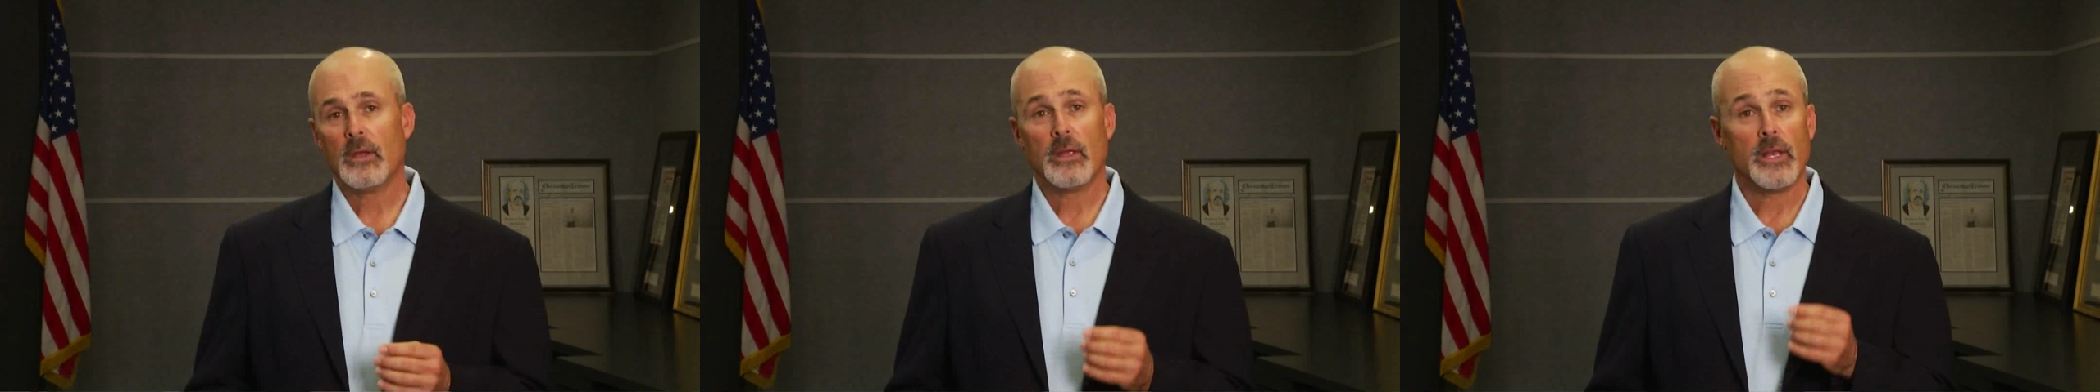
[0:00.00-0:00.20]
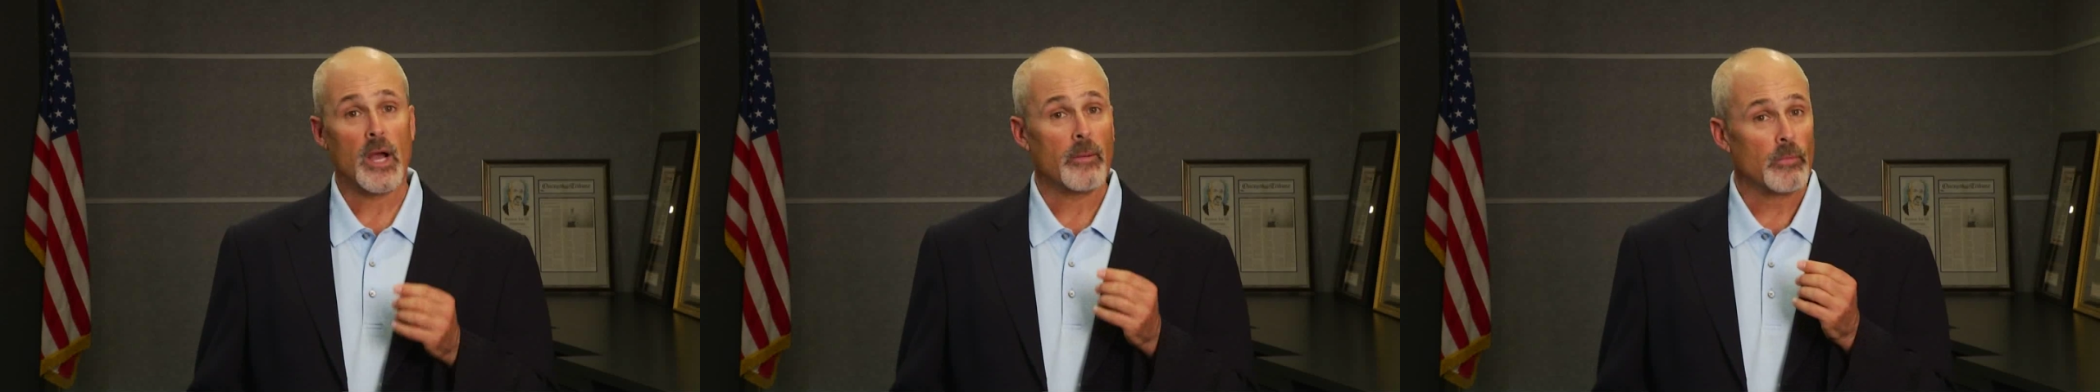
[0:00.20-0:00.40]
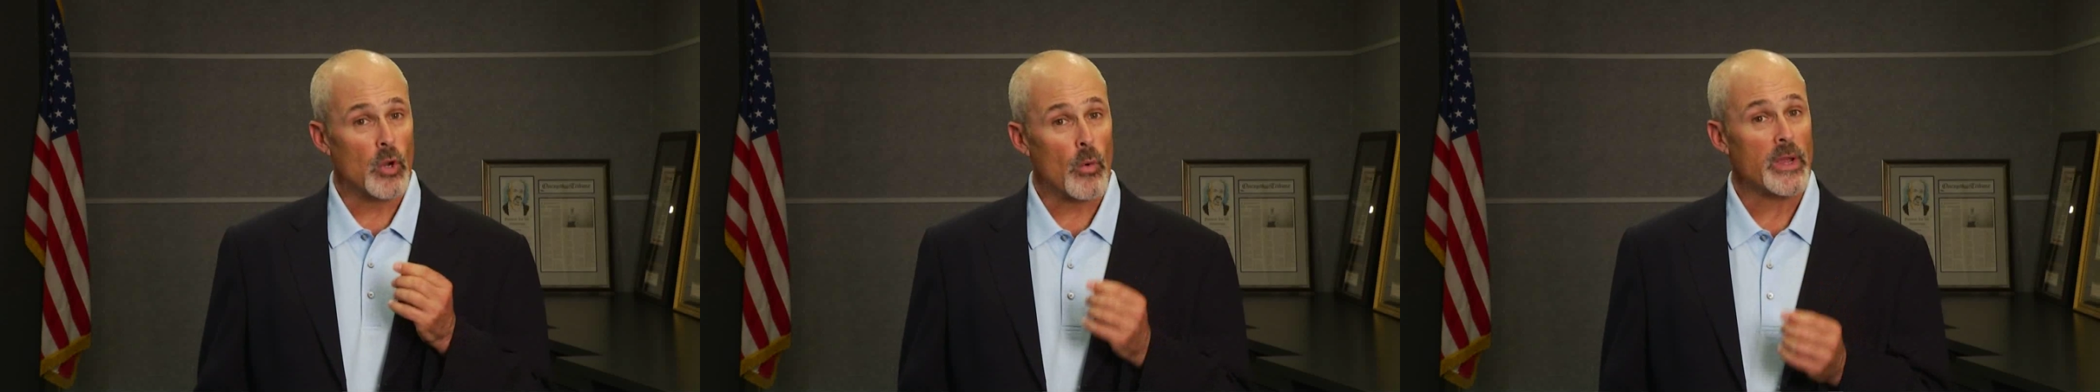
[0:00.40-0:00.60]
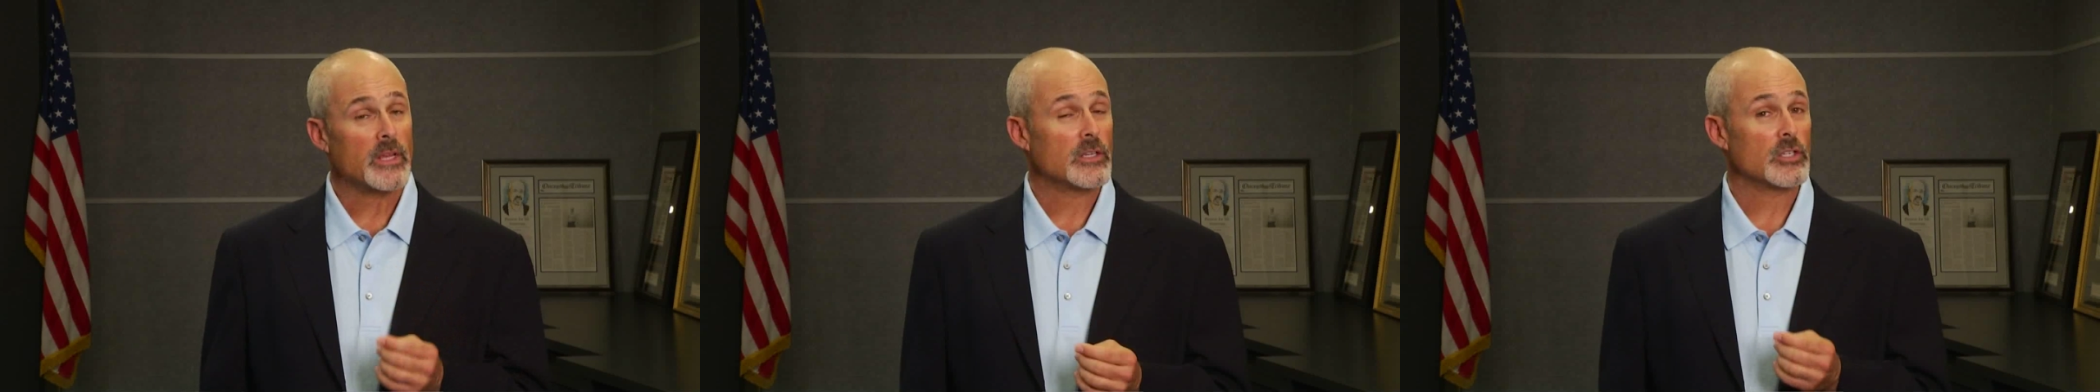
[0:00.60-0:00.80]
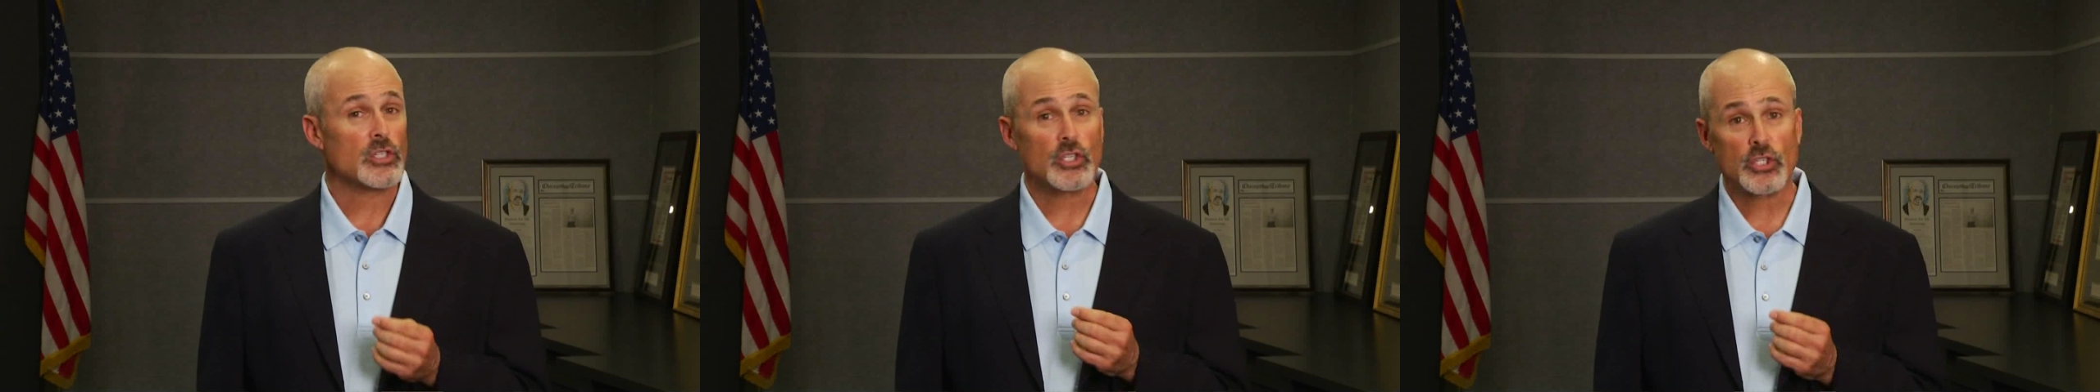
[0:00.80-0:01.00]
Now, I'm going
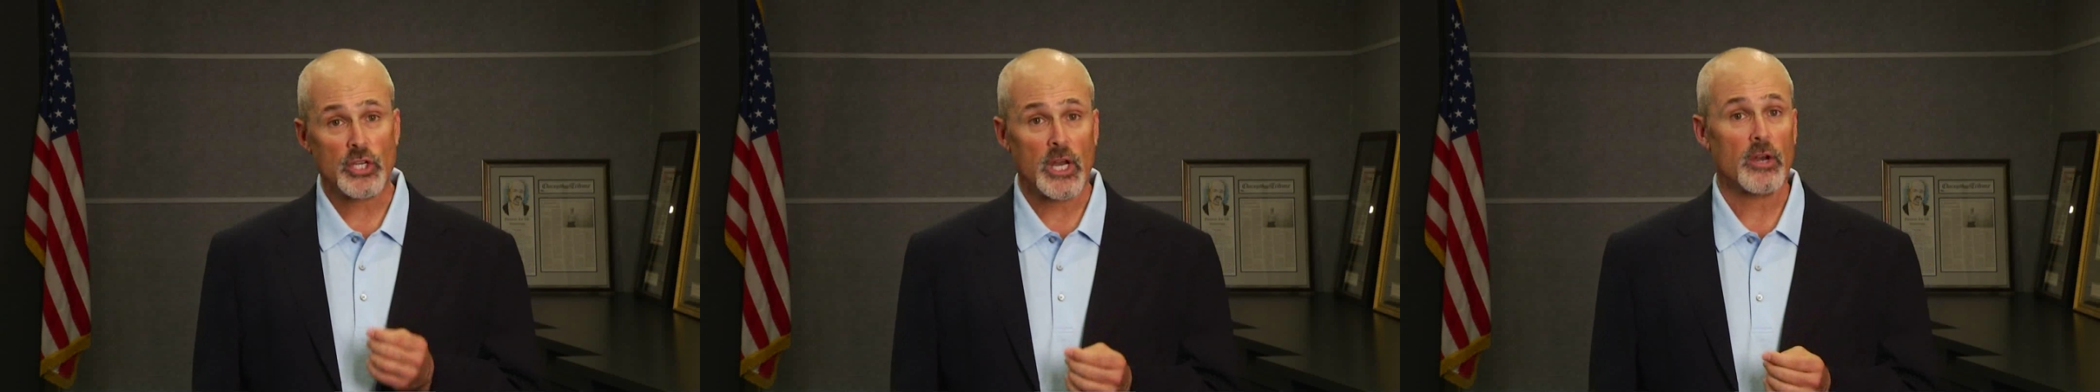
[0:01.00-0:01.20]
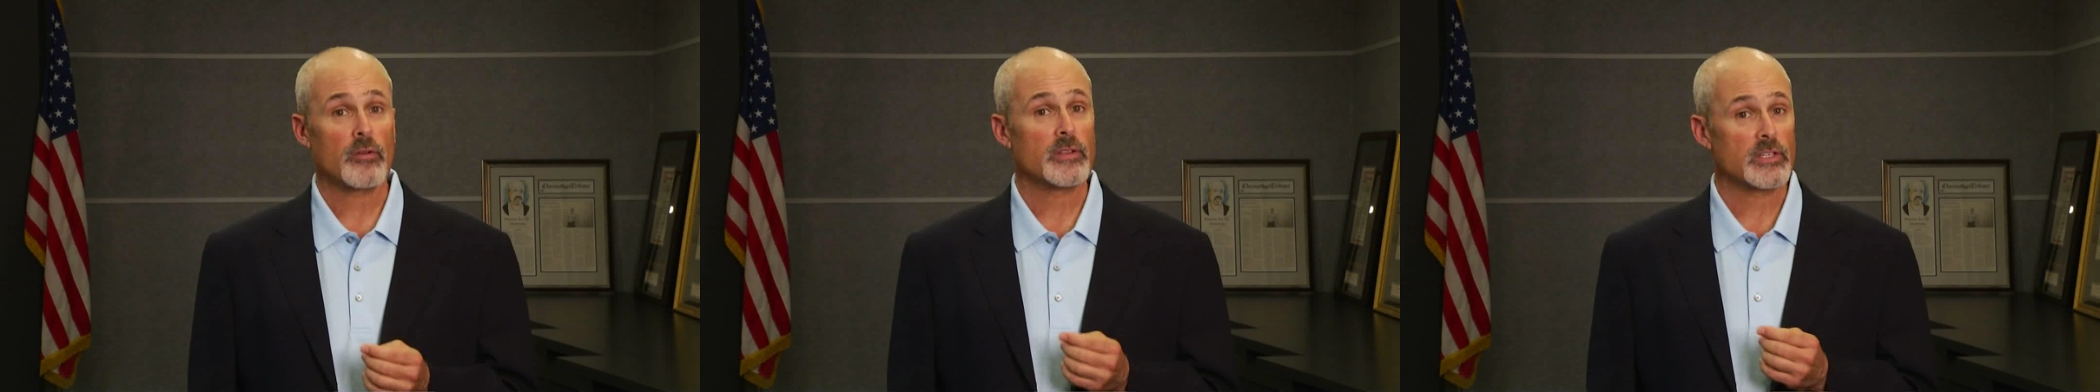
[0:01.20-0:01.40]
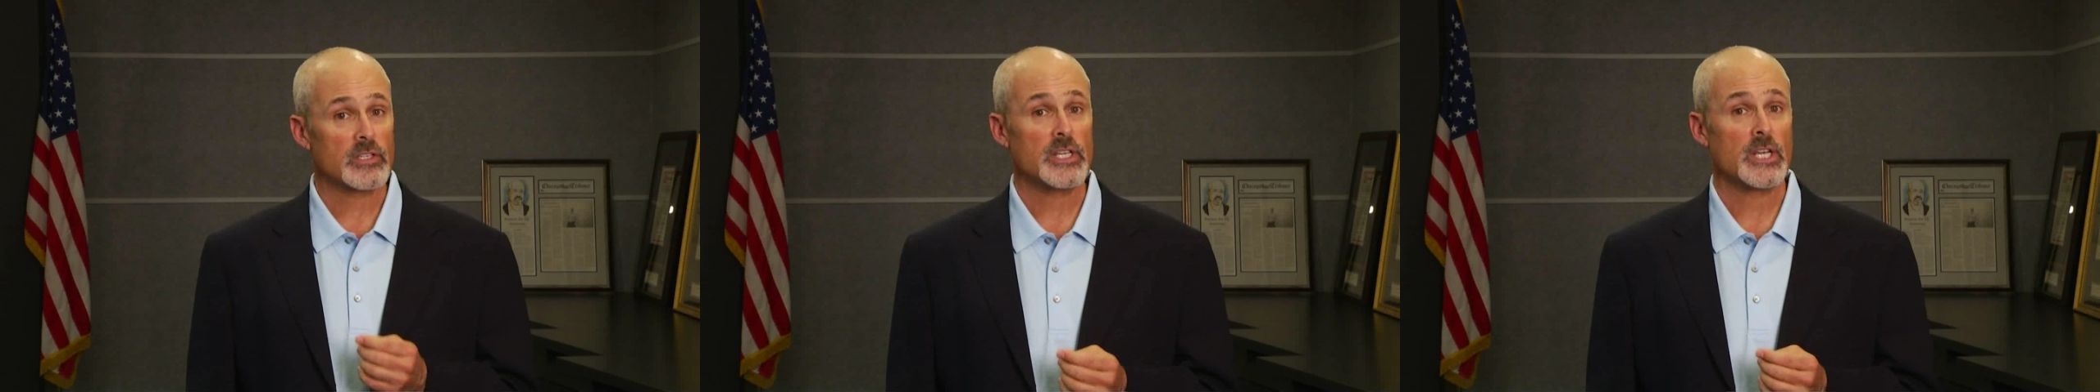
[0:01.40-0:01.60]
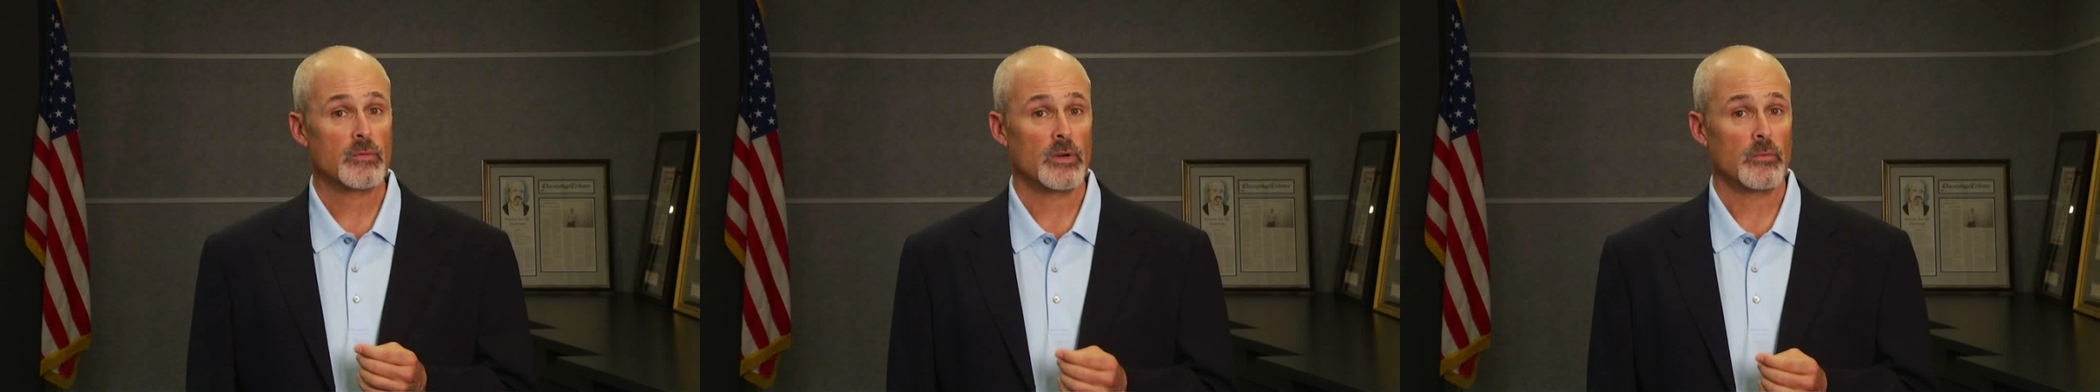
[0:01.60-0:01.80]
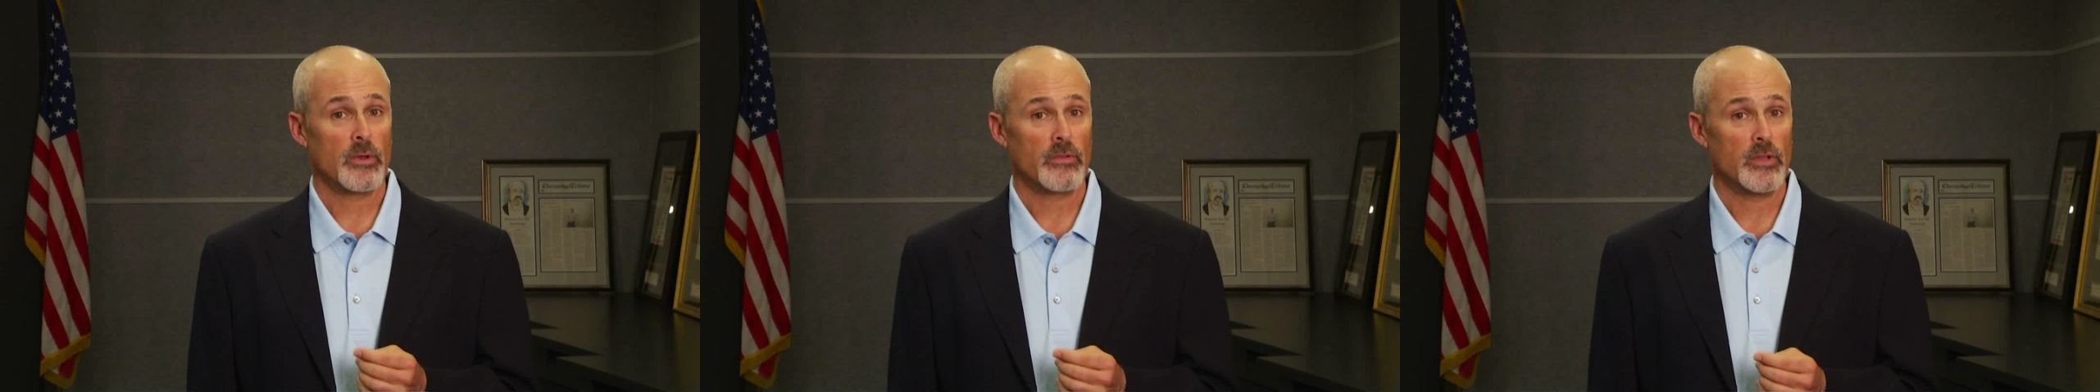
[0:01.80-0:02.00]
to share the
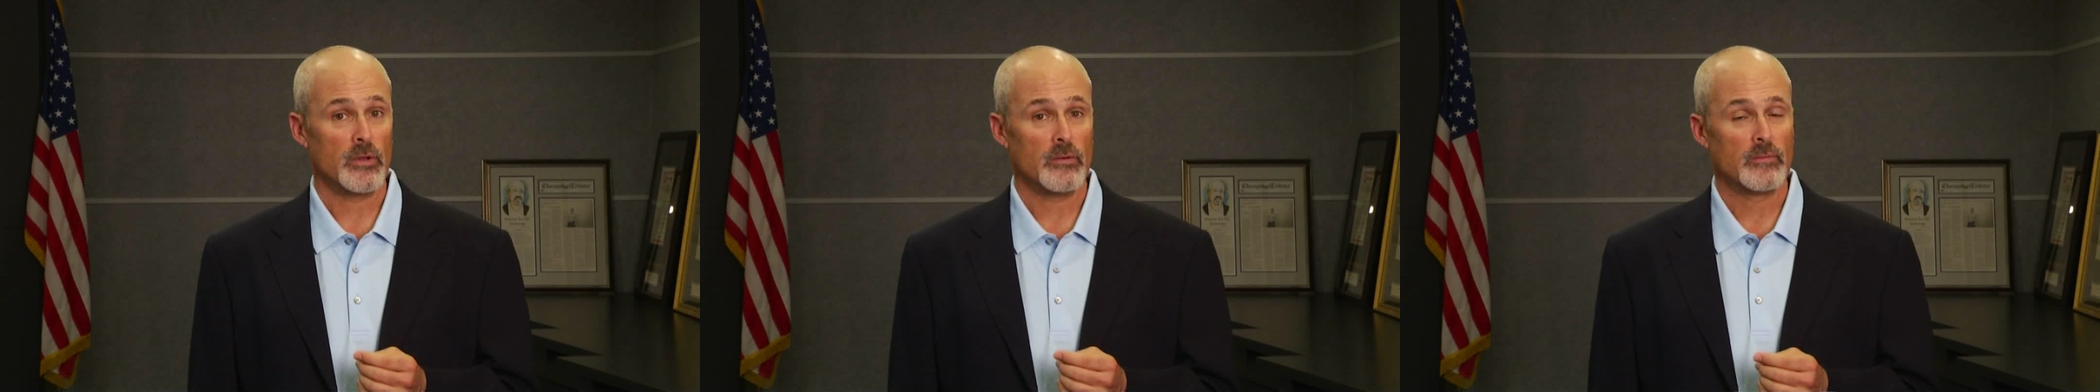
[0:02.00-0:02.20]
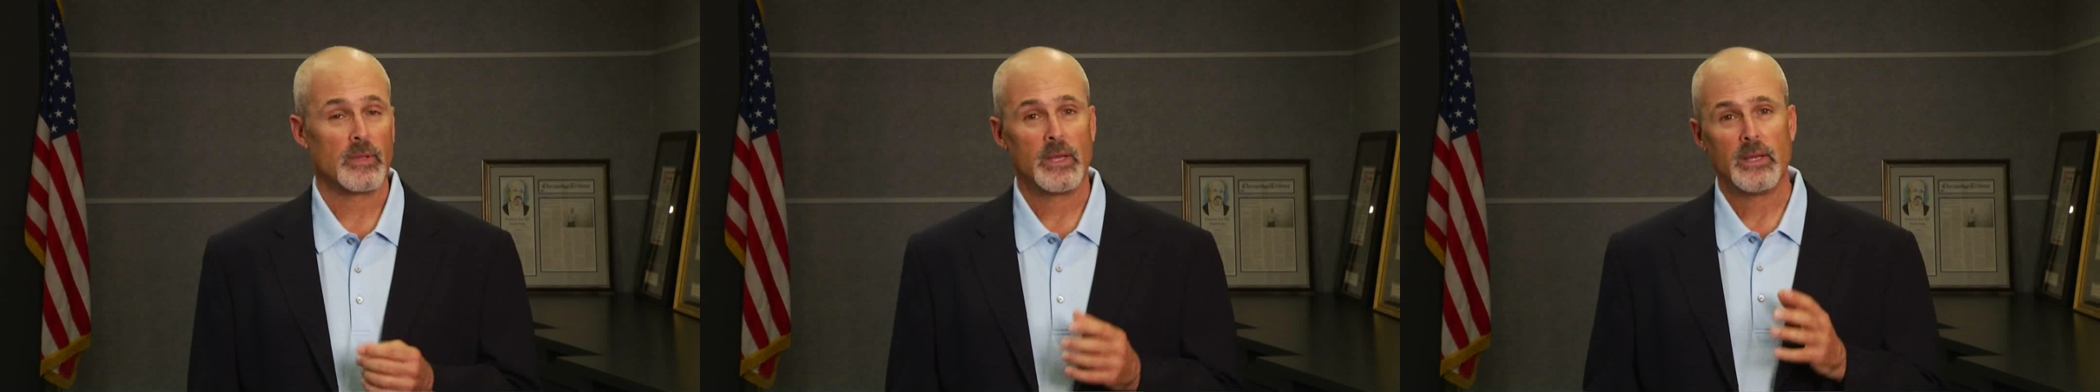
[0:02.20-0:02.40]
secret with you.